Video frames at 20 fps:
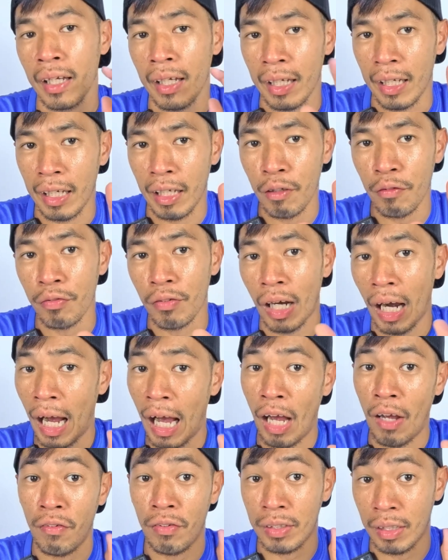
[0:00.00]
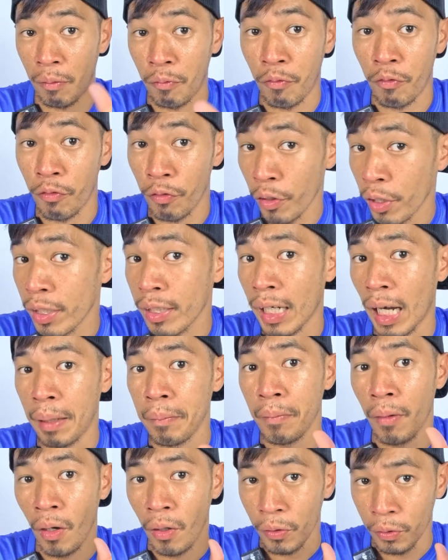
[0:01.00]
if I have some free
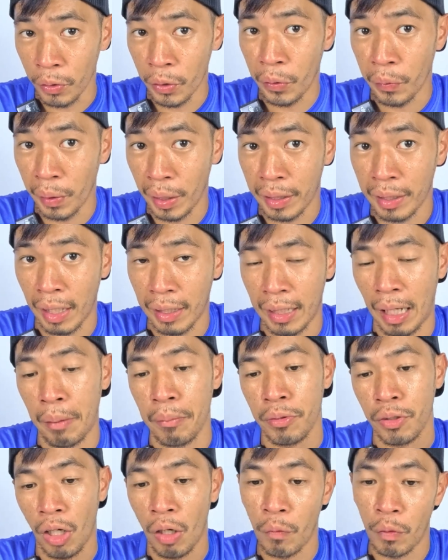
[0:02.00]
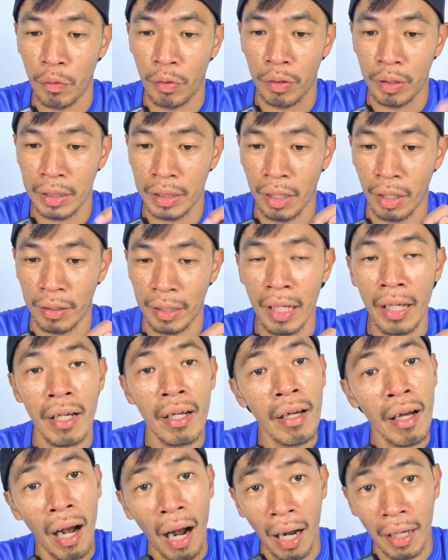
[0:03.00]
time during that time, so I will visit all that.
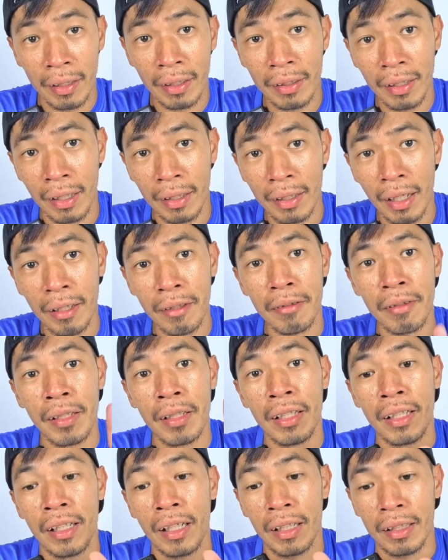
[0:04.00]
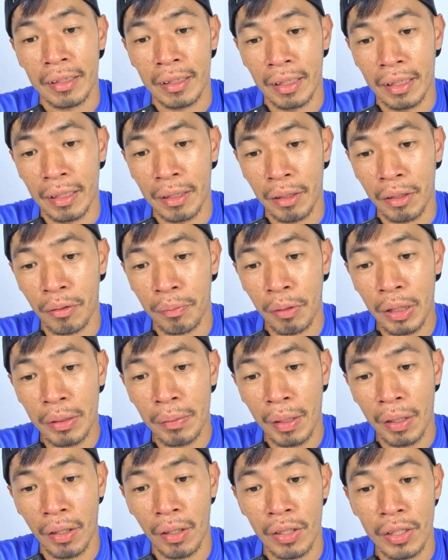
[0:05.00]
Other than that, the race
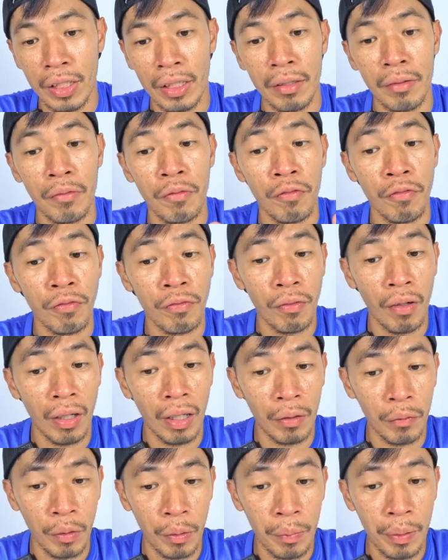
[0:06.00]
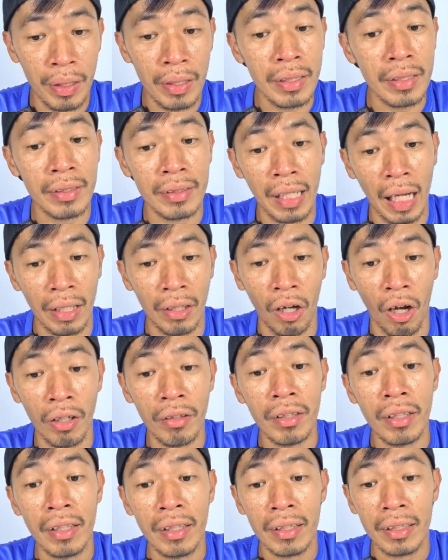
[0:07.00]
pack collection will be start
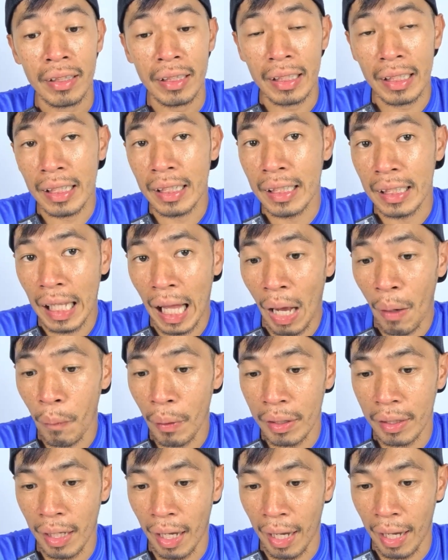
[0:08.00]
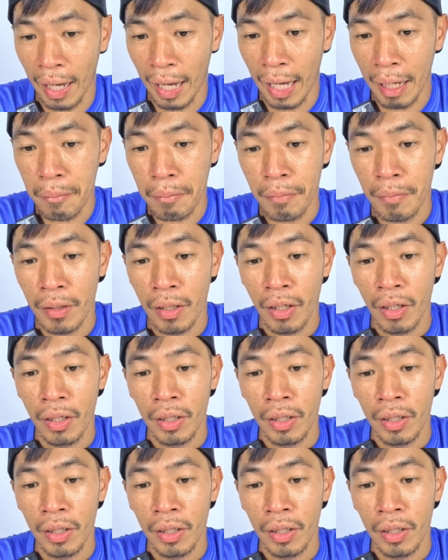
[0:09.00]
on 11 a.m.